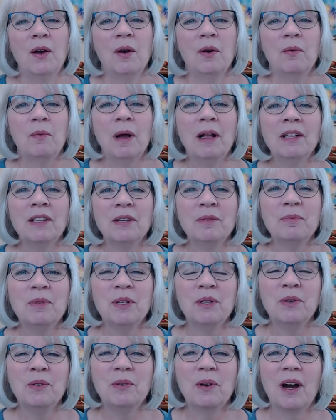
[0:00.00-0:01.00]
Welcome
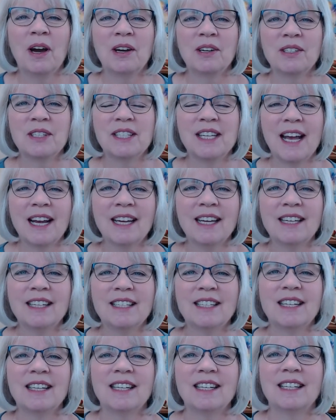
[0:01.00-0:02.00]
to our
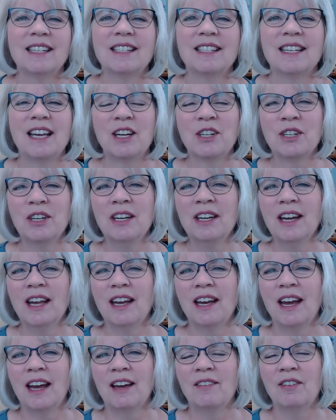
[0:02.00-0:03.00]
second session
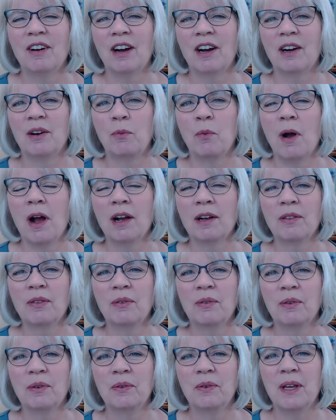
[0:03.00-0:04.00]
of our walk
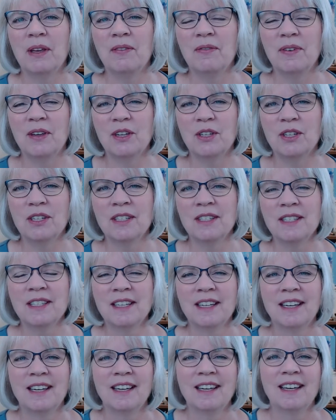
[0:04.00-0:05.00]
through Ephesians.
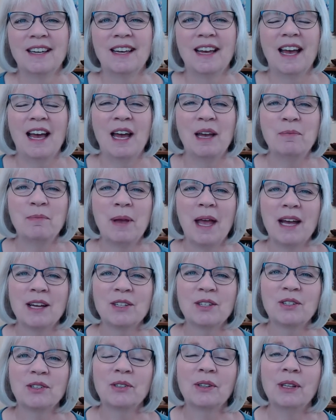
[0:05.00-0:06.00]
I'm
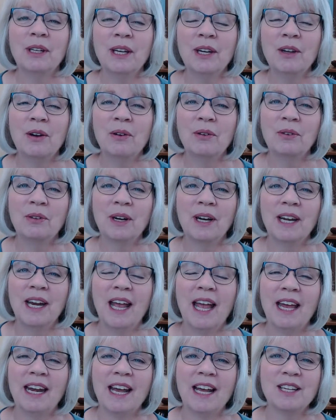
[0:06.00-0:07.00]
Pastor Lynn Ogren
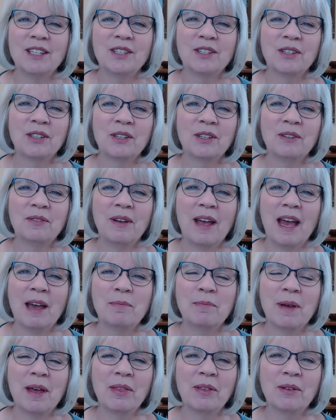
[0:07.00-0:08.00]
and I serve
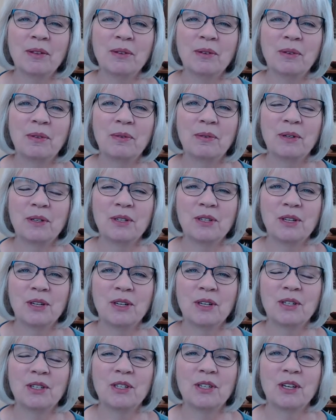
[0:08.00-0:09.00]
at Bethel Lutheran
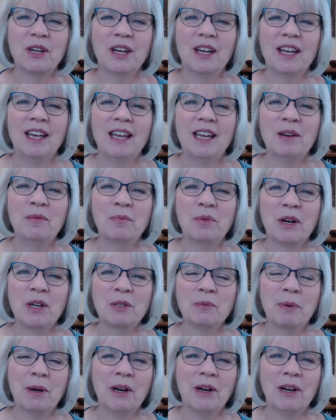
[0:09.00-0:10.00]
Church in
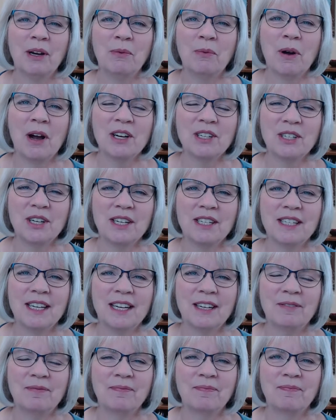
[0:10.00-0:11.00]
Brush Prairie,
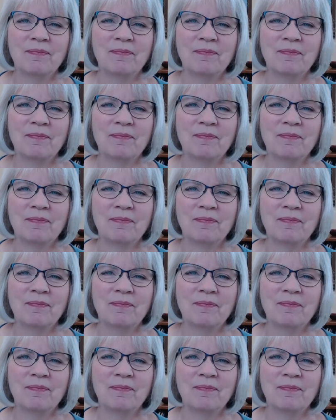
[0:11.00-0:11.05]
Washington.